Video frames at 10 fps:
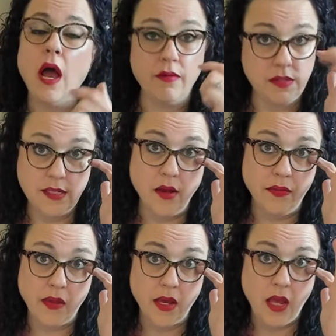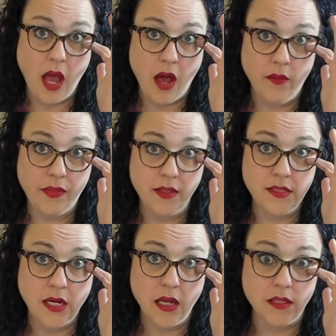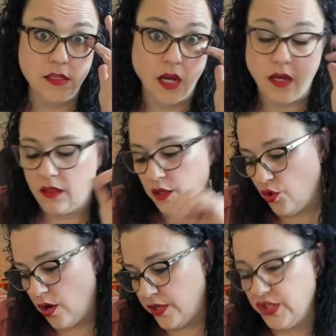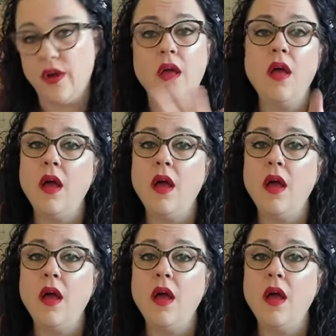I would sound like a cat with its tail stuck in the door, so